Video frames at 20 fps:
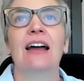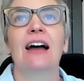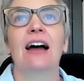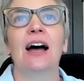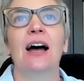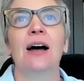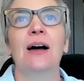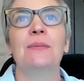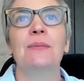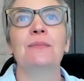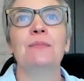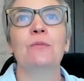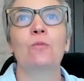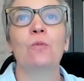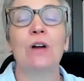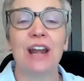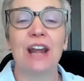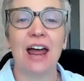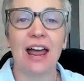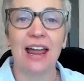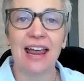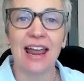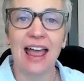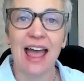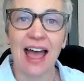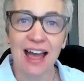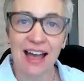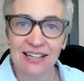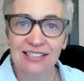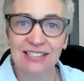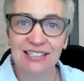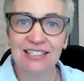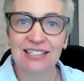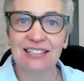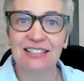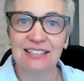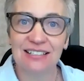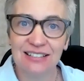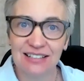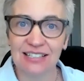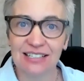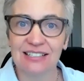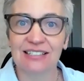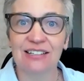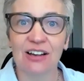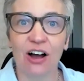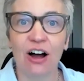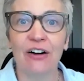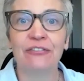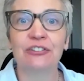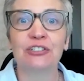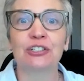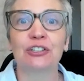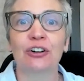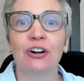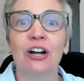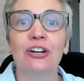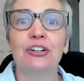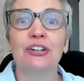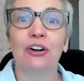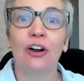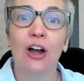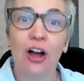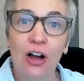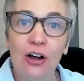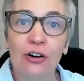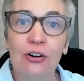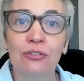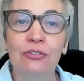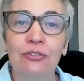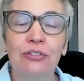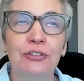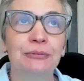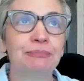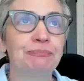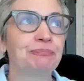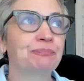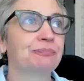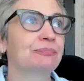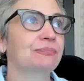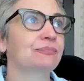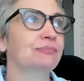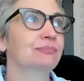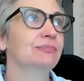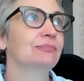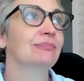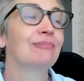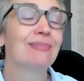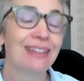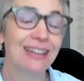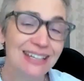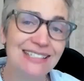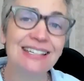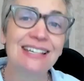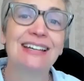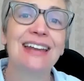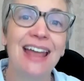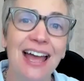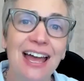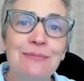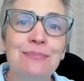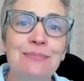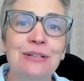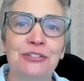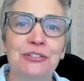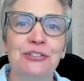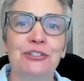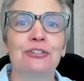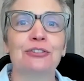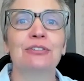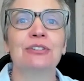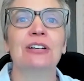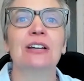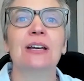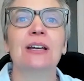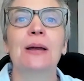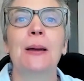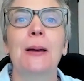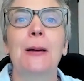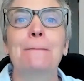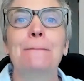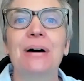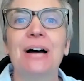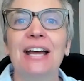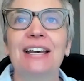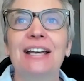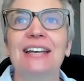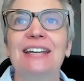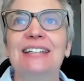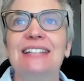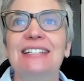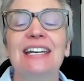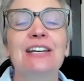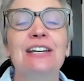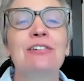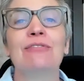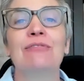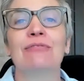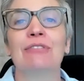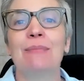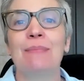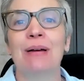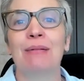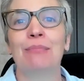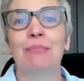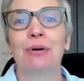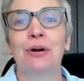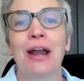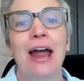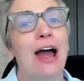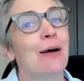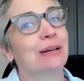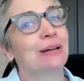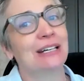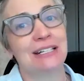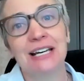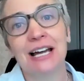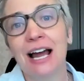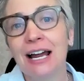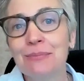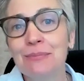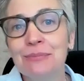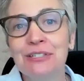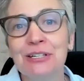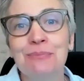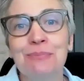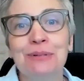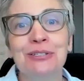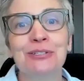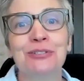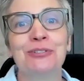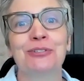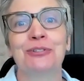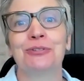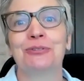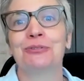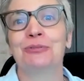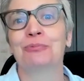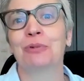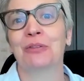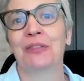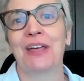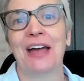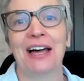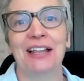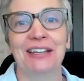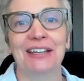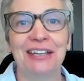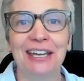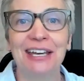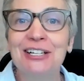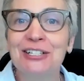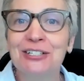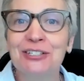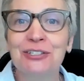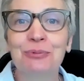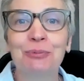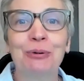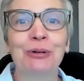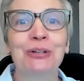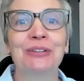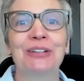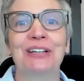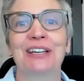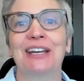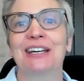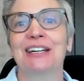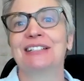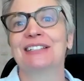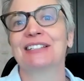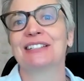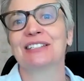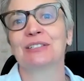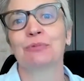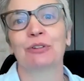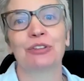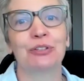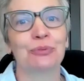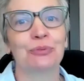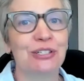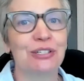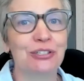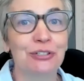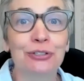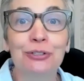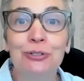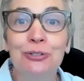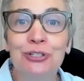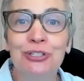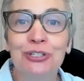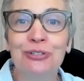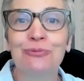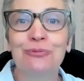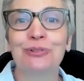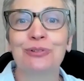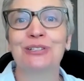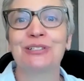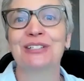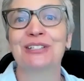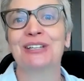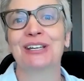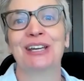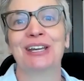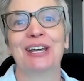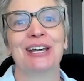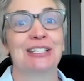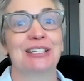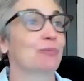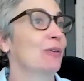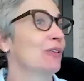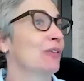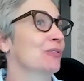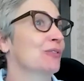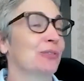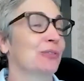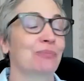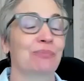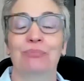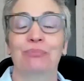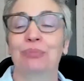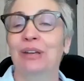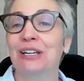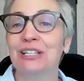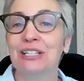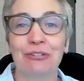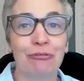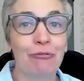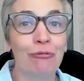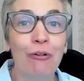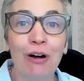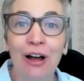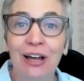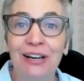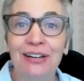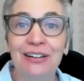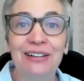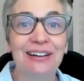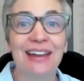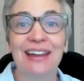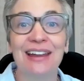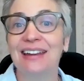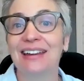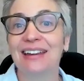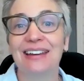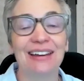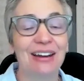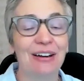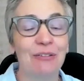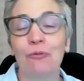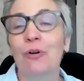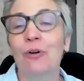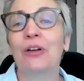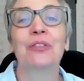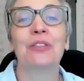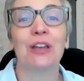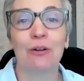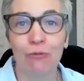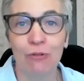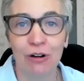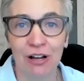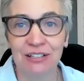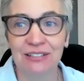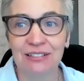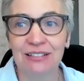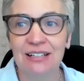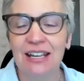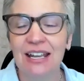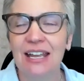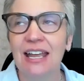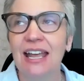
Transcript: Um, when I asked this officer under oath, he said he had been sued, but didn't remember how many times he'd been sued, what the allegations were in the cases, what the resolution was in the case, whether the plaintiff won and what they won.